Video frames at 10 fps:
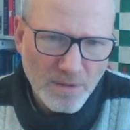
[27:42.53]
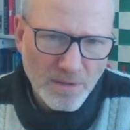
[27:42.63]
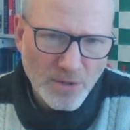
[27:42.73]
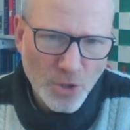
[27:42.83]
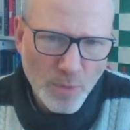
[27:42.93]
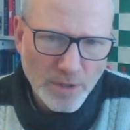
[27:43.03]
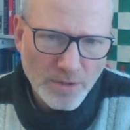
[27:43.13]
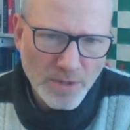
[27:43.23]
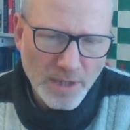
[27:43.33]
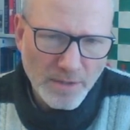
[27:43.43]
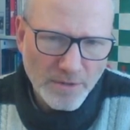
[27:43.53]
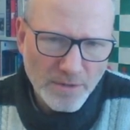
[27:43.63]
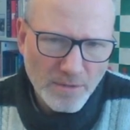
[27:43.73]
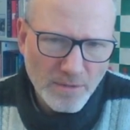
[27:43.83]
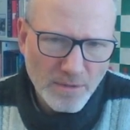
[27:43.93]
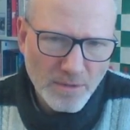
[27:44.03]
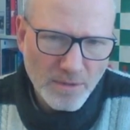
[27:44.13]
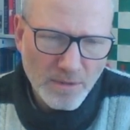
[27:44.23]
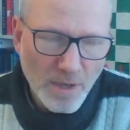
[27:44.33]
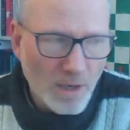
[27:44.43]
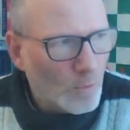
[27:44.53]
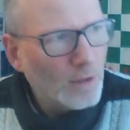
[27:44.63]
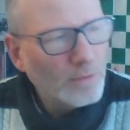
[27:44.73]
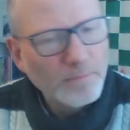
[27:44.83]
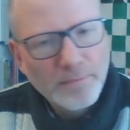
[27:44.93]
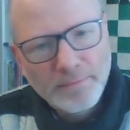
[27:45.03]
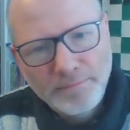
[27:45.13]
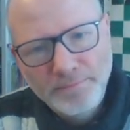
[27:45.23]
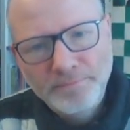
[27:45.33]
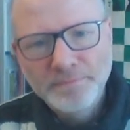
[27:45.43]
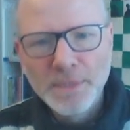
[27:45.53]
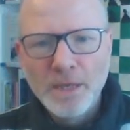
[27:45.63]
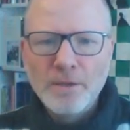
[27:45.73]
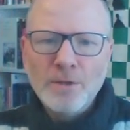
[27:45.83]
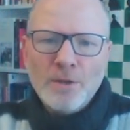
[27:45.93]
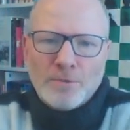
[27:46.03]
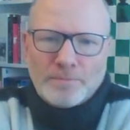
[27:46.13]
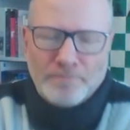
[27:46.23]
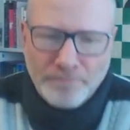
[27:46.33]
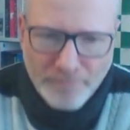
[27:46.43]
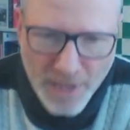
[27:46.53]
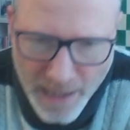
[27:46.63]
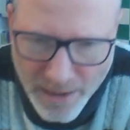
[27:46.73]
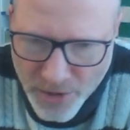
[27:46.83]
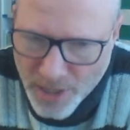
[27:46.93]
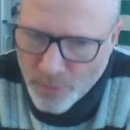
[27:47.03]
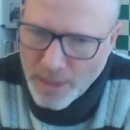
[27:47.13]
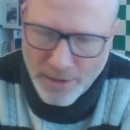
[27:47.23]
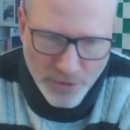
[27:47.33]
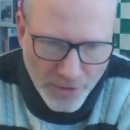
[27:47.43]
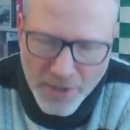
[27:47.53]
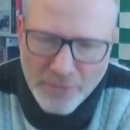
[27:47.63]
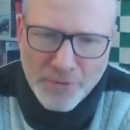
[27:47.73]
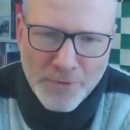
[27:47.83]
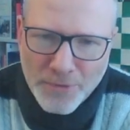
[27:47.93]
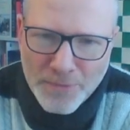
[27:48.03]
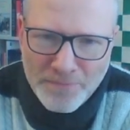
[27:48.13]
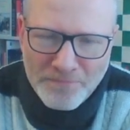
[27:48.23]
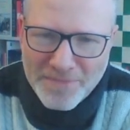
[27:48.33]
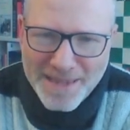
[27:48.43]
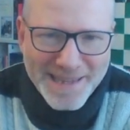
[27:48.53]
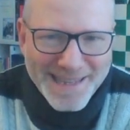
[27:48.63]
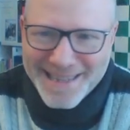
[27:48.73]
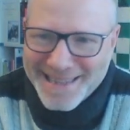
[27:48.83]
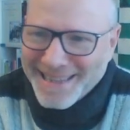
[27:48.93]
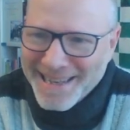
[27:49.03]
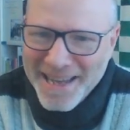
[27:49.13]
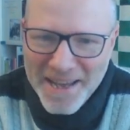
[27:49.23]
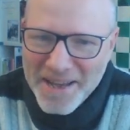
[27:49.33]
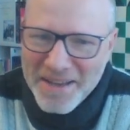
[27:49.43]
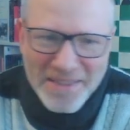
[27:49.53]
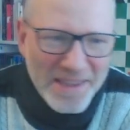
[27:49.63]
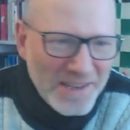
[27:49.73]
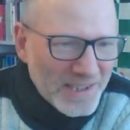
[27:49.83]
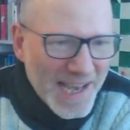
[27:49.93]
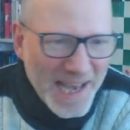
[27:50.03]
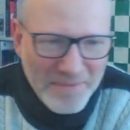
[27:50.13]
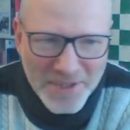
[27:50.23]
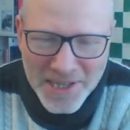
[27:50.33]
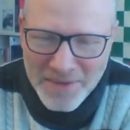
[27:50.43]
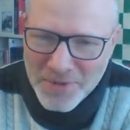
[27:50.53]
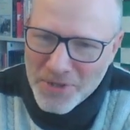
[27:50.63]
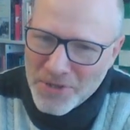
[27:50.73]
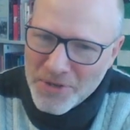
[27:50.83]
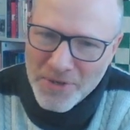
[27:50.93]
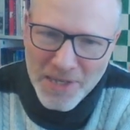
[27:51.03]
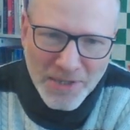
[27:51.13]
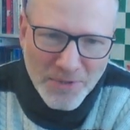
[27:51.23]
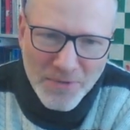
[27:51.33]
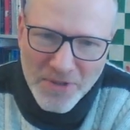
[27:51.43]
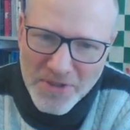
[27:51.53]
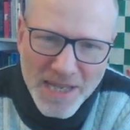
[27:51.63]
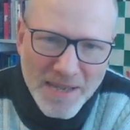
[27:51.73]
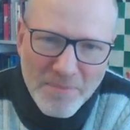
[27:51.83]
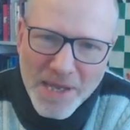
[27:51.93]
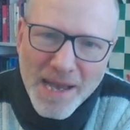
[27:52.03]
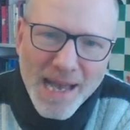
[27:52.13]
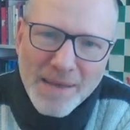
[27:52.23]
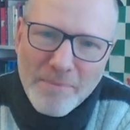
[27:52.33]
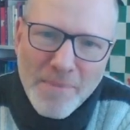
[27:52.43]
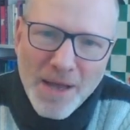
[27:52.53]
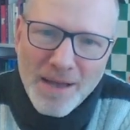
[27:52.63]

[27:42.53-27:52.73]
so much sense. Well, you know, ladies and gentlemen, it's not difficult. This game seems to turn into a theme game